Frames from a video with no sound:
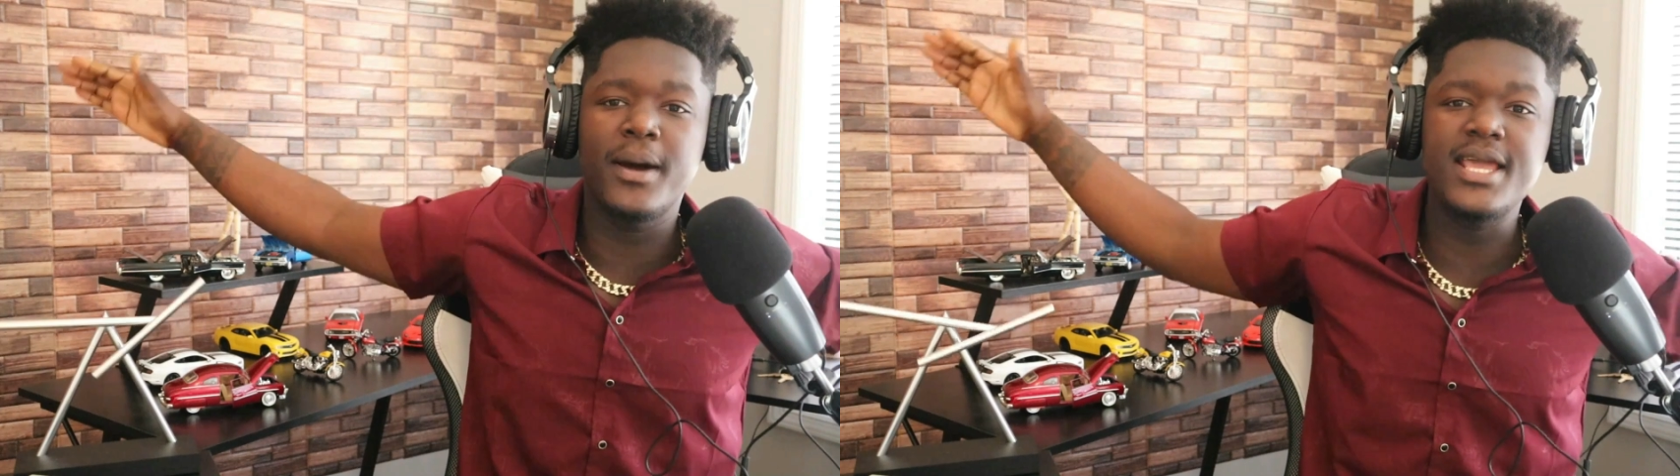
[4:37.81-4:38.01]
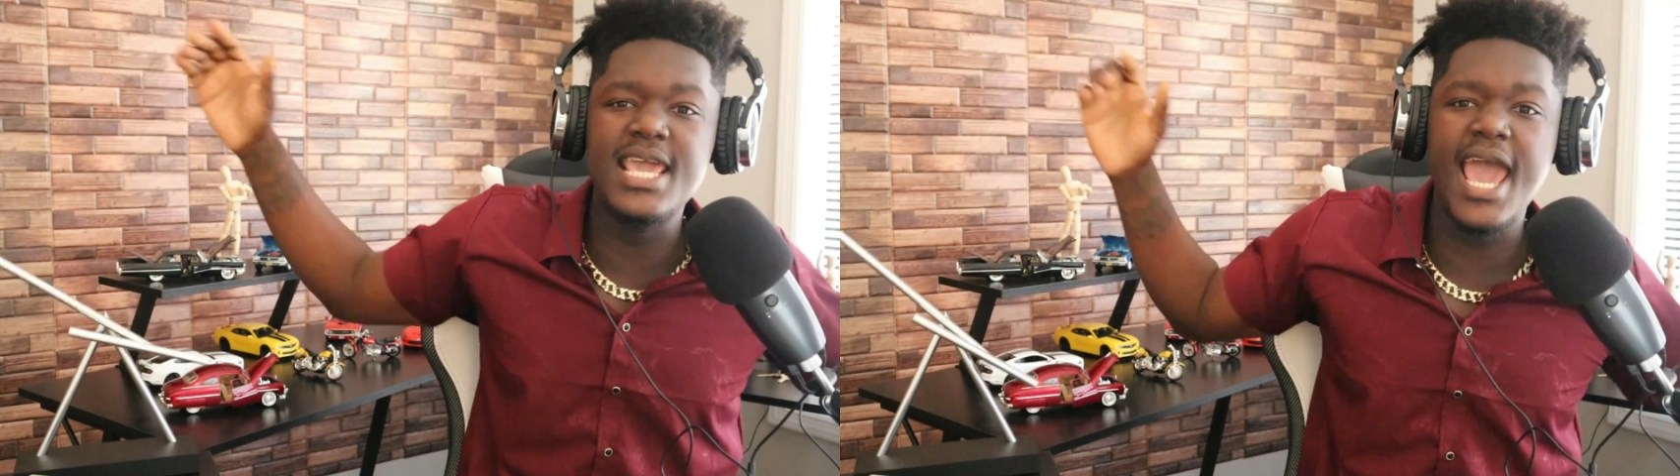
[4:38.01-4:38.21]

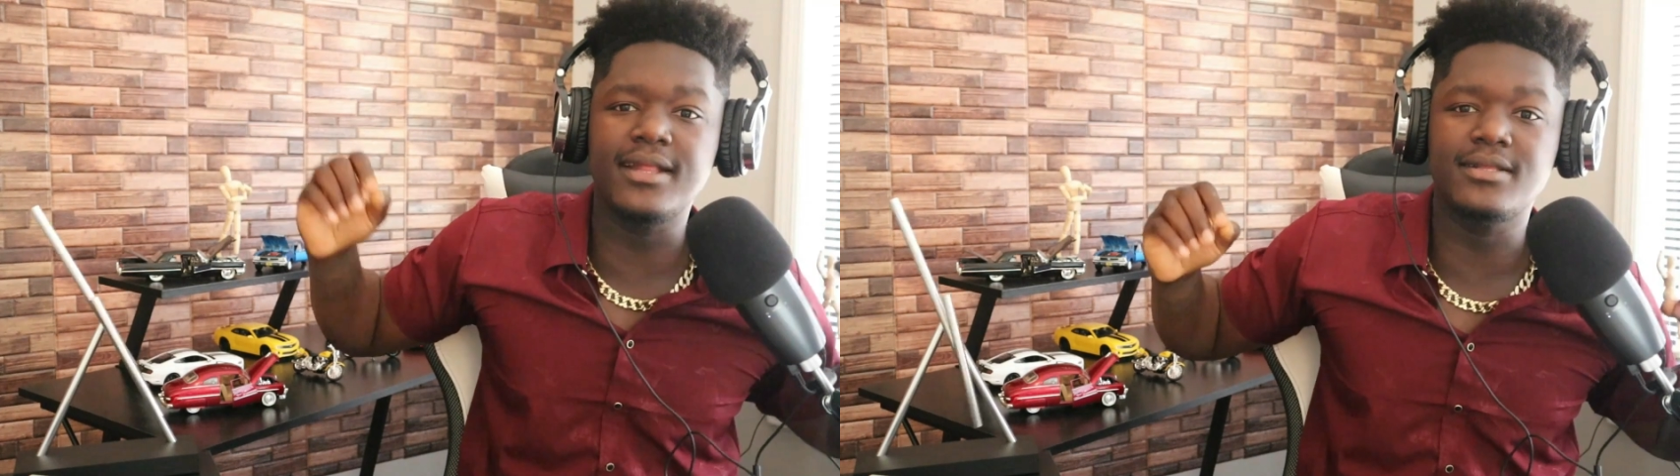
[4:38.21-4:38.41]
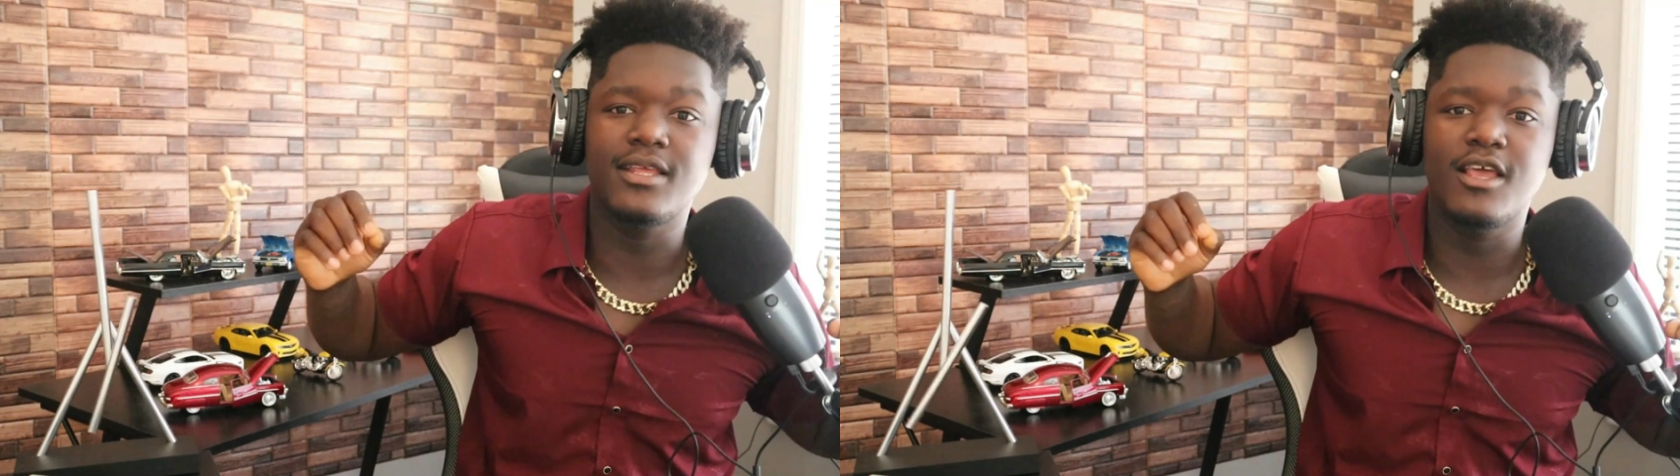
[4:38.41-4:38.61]
But
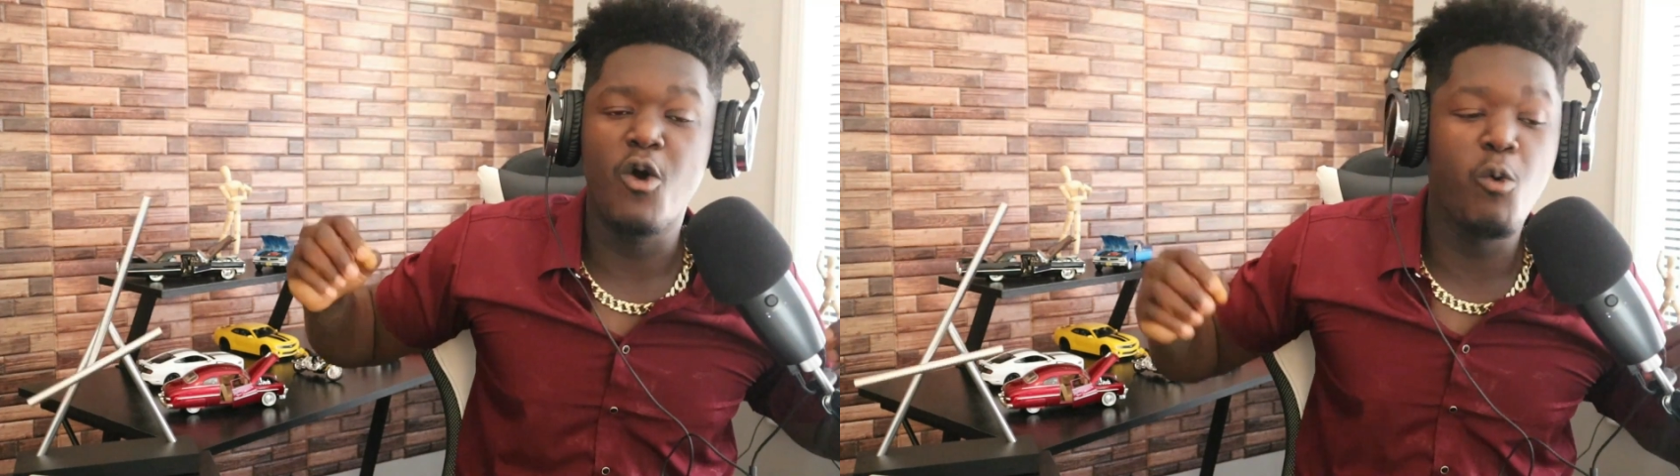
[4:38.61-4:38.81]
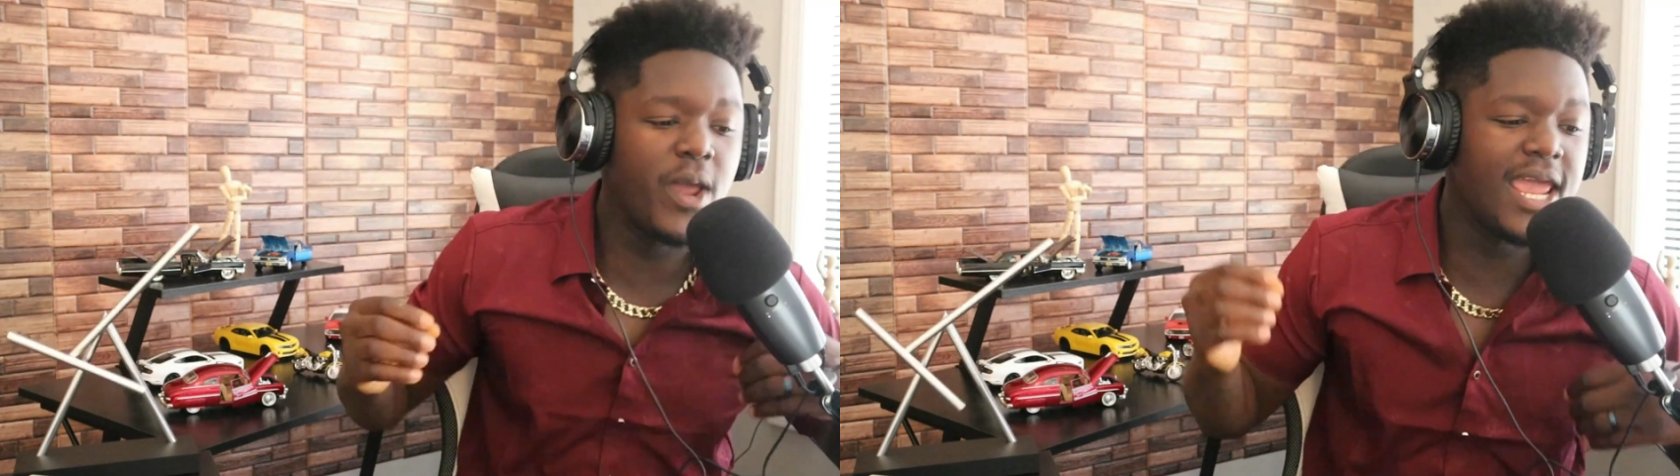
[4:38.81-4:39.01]

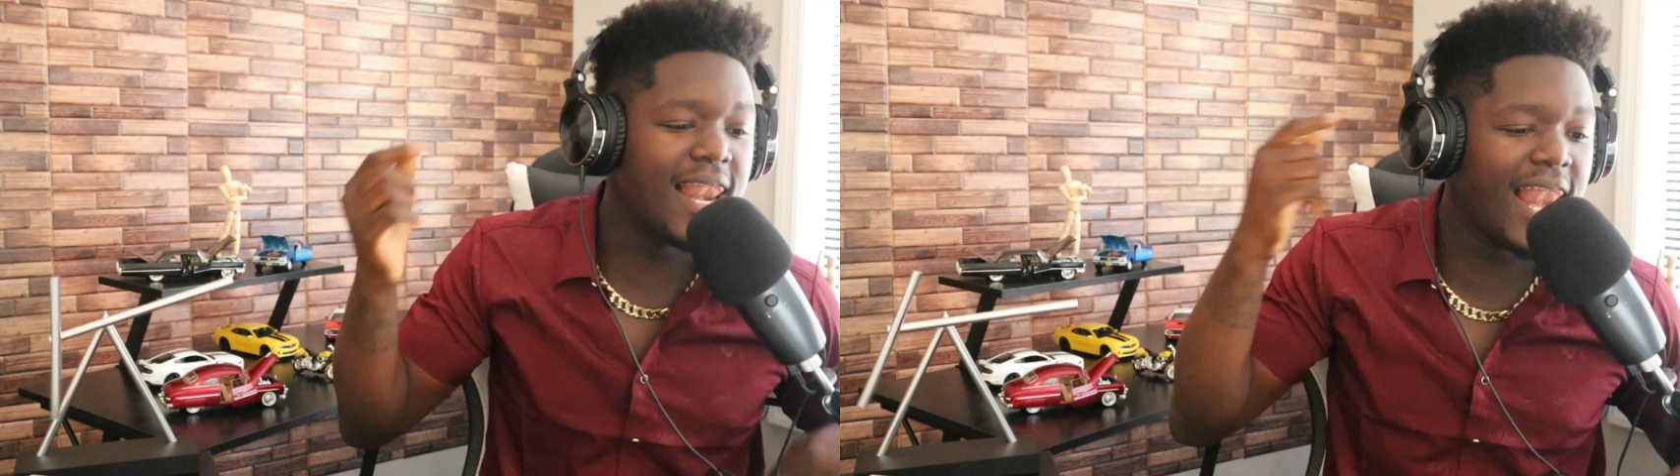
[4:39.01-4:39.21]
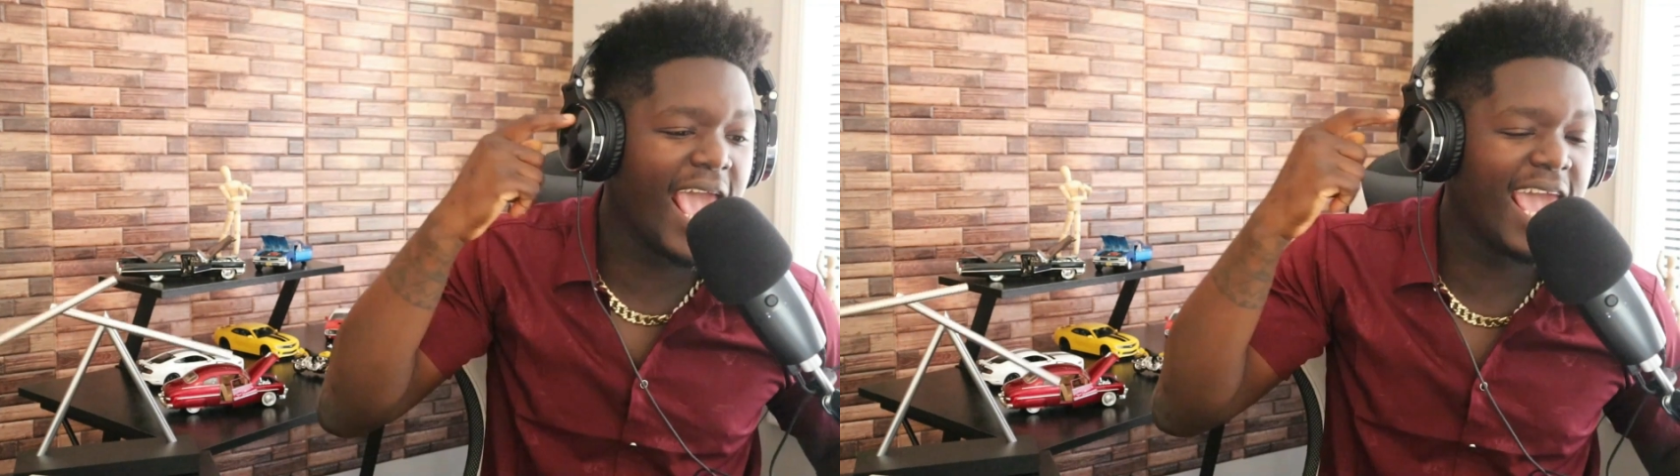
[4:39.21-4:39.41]
yet, we
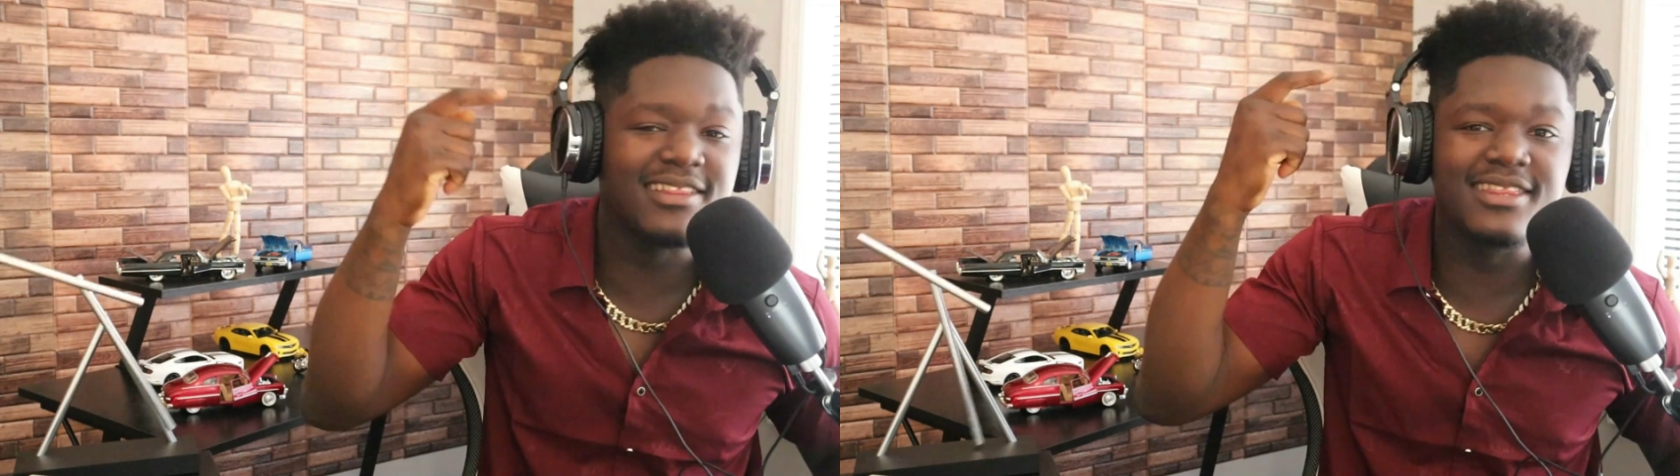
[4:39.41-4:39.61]
lay